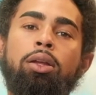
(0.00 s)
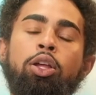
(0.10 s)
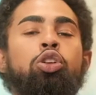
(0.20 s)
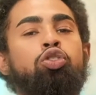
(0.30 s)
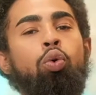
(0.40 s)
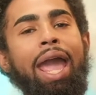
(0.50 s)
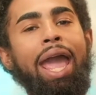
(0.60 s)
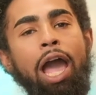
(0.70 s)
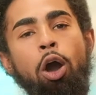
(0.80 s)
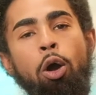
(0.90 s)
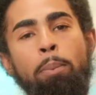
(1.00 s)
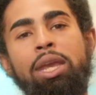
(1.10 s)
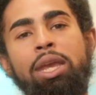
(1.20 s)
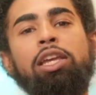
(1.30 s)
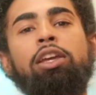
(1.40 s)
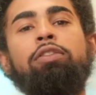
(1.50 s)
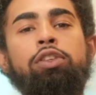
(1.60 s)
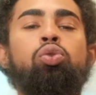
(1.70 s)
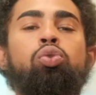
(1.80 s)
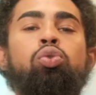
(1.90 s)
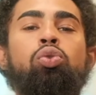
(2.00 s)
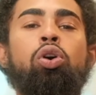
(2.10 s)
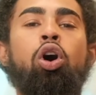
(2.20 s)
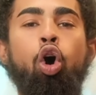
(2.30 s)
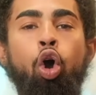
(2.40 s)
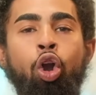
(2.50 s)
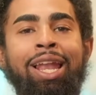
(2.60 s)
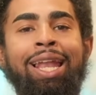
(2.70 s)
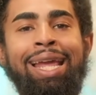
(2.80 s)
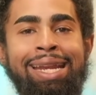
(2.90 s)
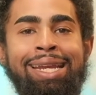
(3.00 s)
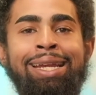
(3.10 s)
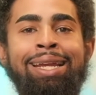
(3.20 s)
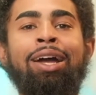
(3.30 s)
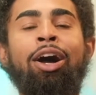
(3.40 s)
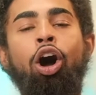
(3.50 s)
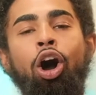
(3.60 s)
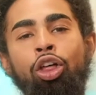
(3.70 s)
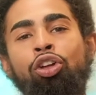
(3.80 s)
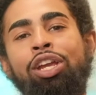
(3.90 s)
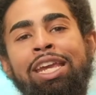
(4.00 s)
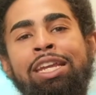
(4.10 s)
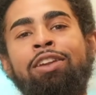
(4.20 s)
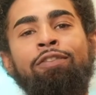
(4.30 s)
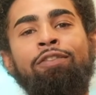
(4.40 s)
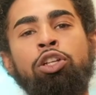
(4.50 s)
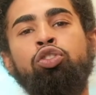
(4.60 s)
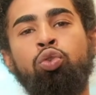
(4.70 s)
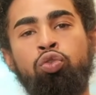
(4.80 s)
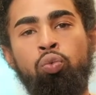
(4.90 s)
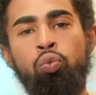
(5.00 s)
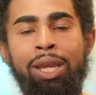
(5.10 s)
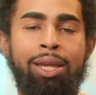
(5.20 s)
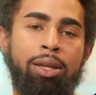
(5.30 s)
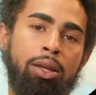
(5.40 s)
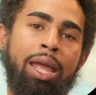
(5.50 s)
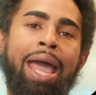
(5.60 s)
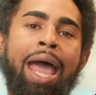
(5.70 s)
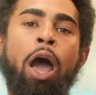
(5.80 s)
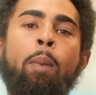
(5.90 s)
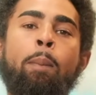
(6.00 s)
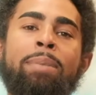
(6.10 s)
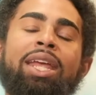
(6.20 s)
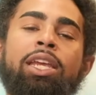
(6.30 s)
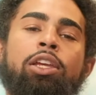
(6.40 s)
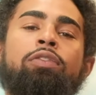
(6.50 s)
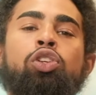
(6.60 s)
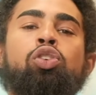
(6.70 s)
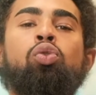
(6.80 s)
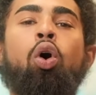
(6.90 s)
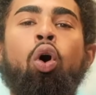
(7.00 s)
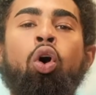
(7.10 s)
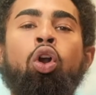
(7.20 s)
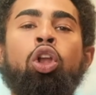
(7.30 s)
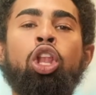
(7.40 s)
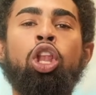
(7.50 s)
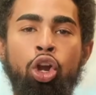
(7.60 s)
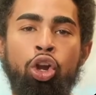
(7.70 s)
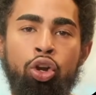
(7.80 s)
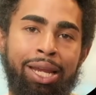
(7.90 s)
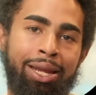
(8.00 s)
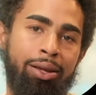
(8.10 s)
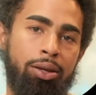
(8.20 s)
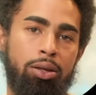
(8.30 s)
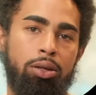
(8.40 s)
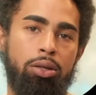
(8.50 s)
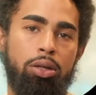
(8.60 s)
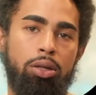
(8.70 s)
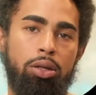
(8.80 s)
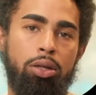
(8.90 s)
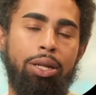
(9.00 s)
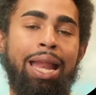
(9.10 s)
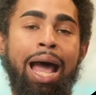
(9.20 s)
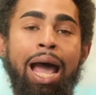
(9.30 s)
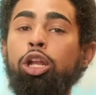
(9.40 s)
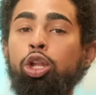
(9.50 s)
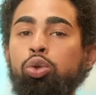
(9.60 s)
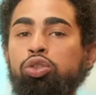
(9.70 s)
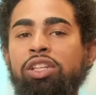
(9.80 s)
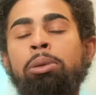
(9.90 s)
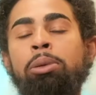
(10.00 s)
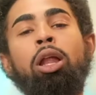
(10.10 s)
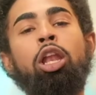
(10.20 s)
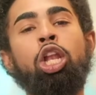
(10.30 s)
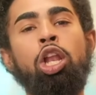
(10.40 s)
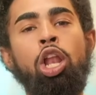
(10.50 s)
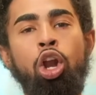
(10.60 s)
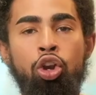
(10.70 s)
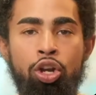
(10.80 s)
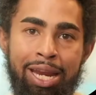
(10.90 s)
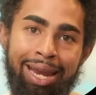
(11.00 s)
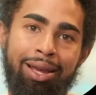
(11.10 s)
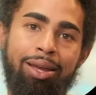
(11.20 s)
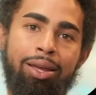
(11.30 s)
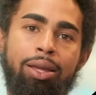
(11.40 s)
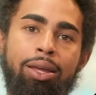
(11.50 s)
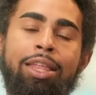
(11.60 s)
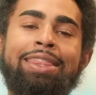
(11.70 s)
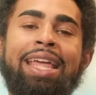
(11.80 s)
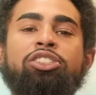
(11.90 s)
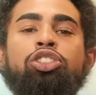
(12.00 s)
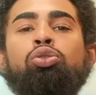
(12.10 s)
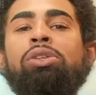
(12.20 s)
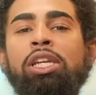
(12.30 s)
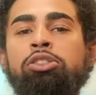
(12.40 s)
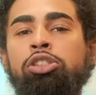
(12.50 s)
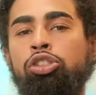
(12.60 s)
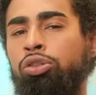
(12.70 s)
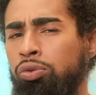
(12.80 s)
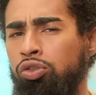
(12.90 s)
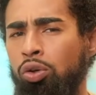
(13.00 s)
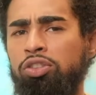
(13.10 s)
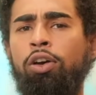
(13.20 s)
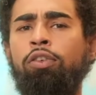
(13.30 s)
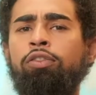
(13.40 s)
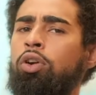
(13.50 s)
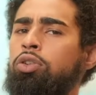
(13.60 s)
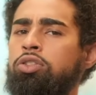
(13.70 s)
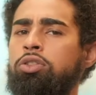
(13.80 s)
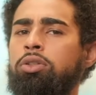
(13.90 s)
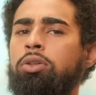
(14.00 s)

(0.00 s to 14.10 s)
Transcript: So, how many of you are letting other individuals win? How many of you are learning, not losing, but learning that you need to choose yourself first?